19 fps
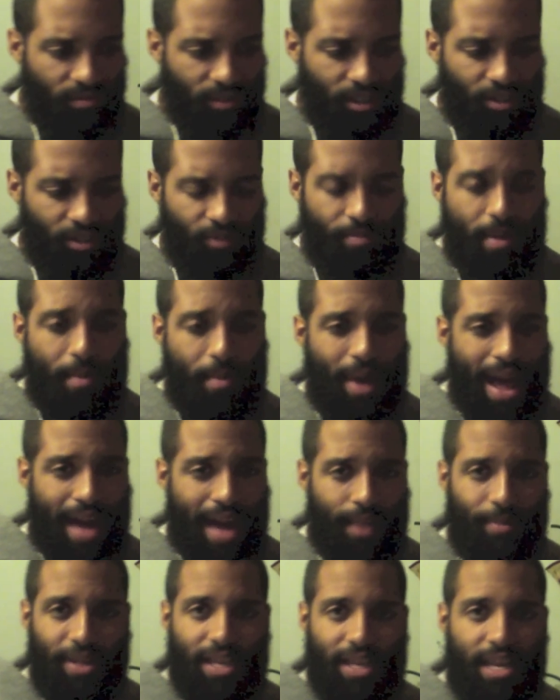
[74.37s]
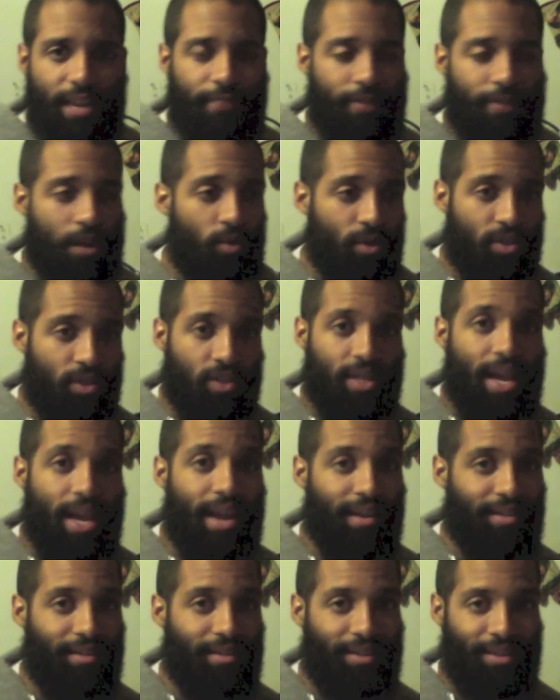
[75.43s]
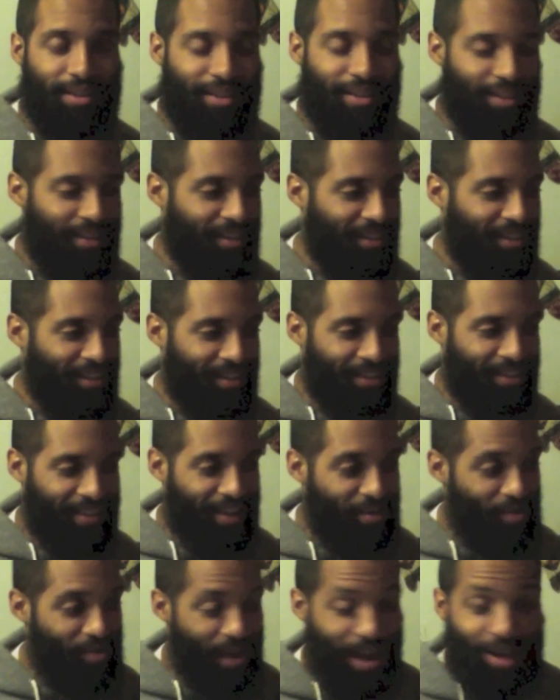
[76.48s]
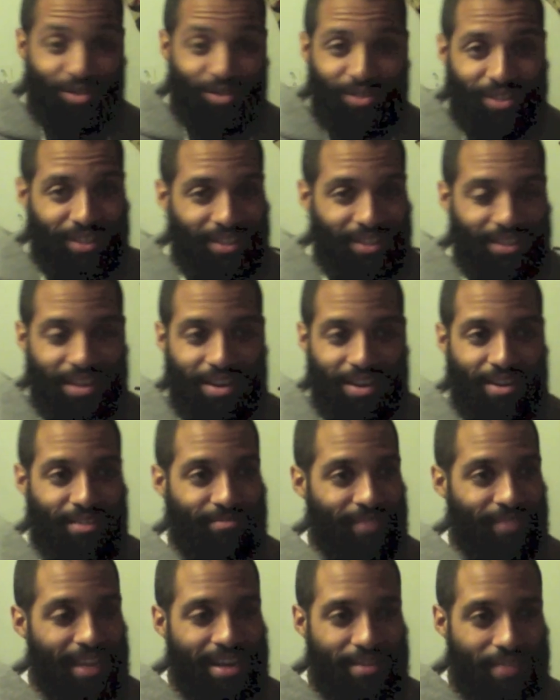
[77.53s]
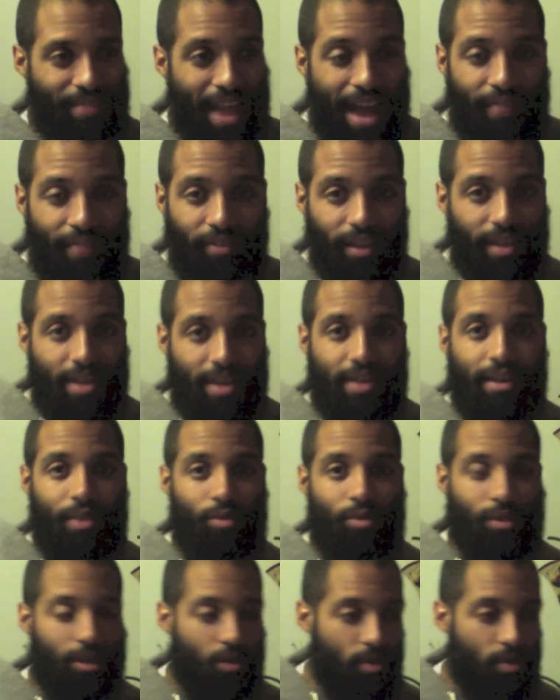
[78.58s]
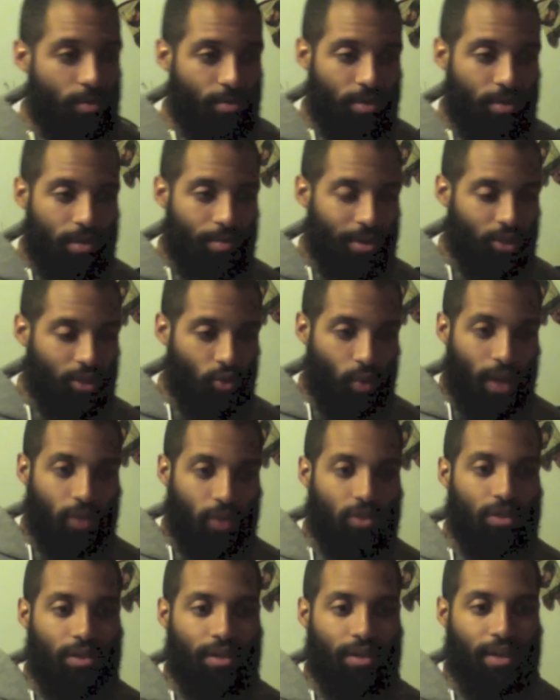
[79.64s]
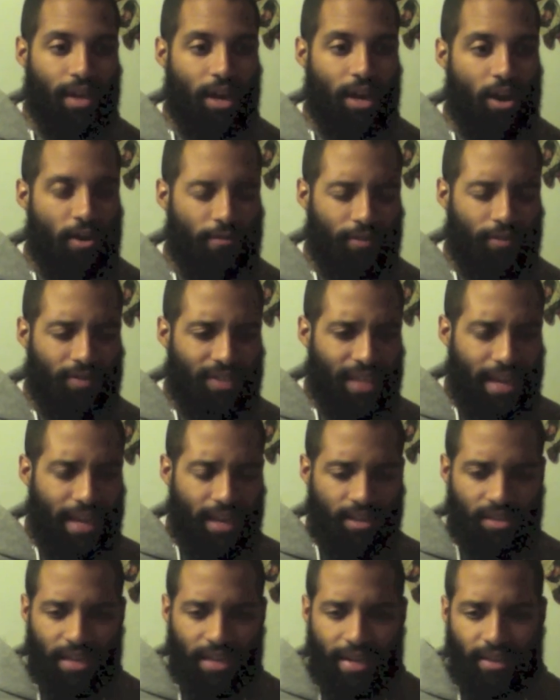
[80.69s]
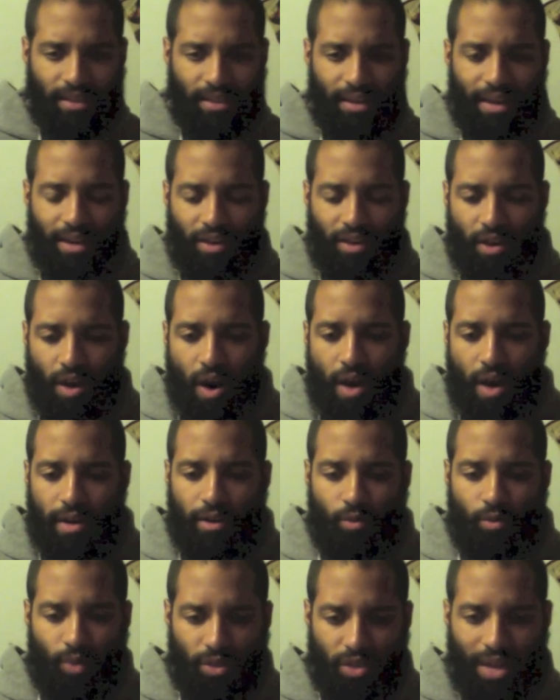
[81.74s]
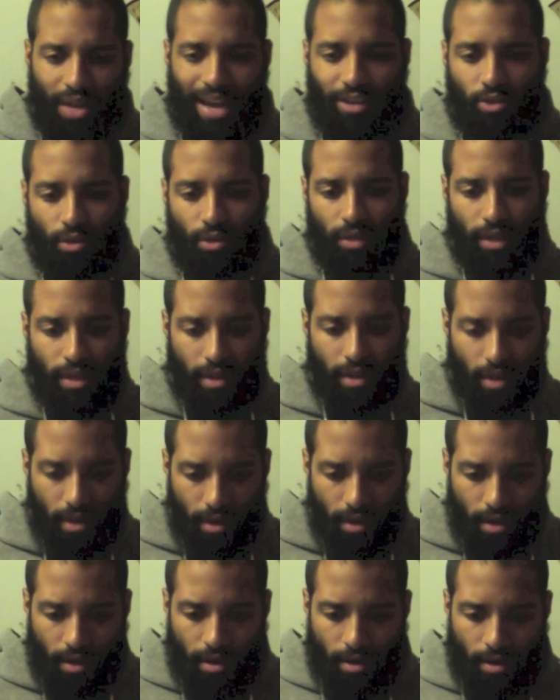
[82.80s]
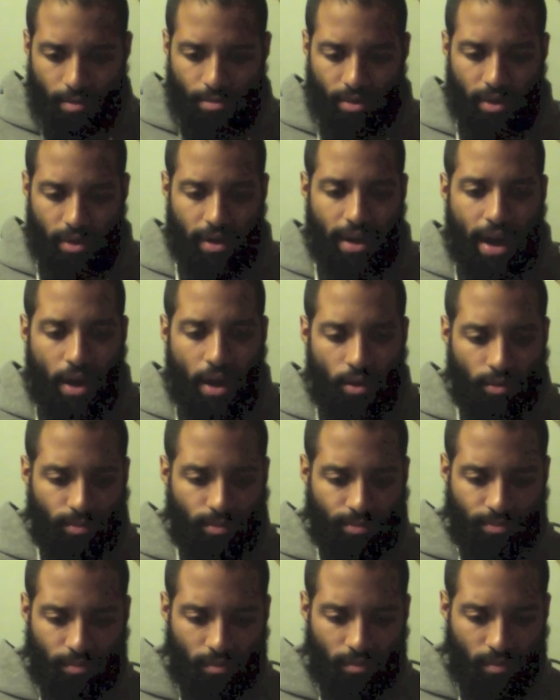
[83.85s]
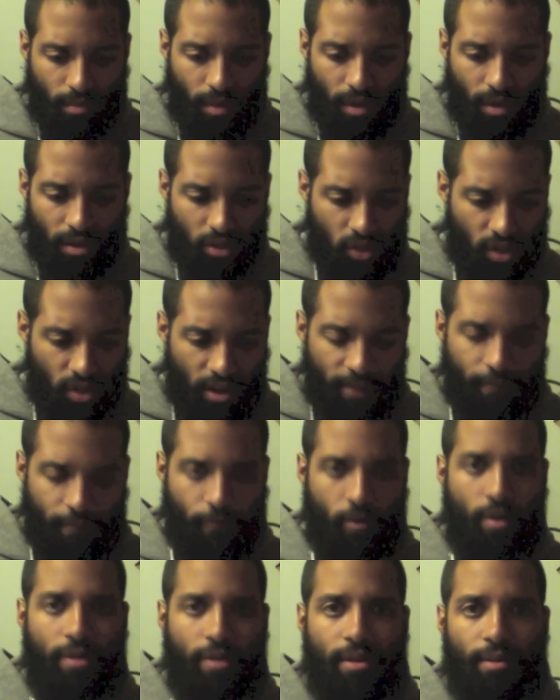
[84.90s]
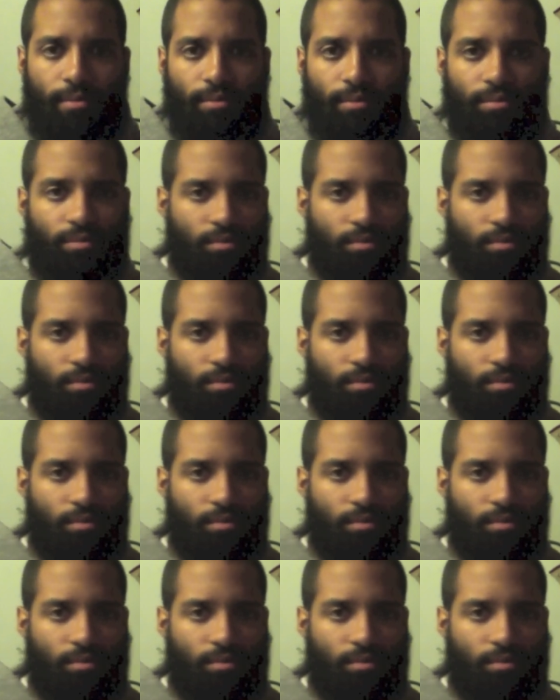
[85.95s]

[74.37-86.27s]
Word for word: Remember Adam and Eve, they were set. They were healthy. Um, they didn't even have to eat. They were they were pretty much well taken care of. It's like it's like the the garden was naturally putting out stuff for them.